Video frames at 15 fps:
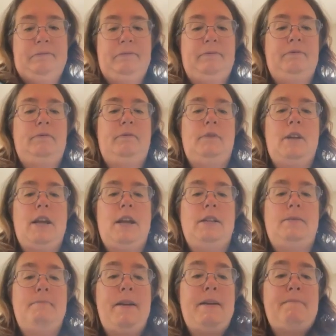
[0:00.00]
It
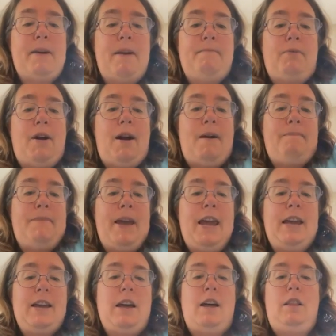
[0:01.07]
has made my
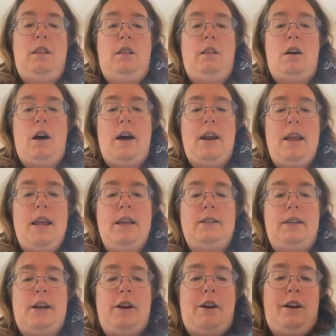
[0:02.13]
prepping a lot
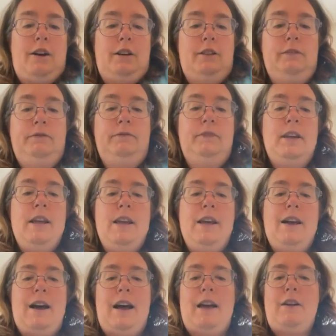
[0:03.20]
easier.
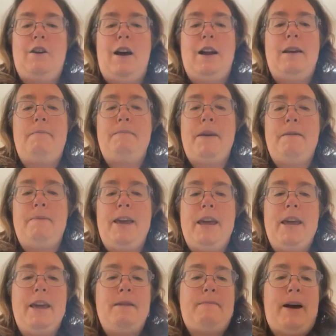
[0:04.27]
I got it
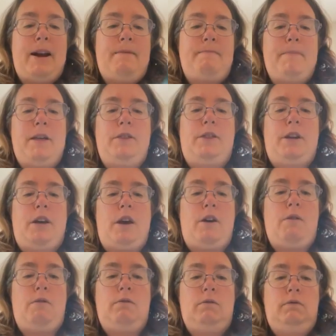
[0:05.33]
maybe about a month
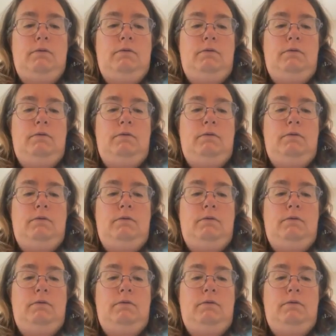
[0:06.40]
ago.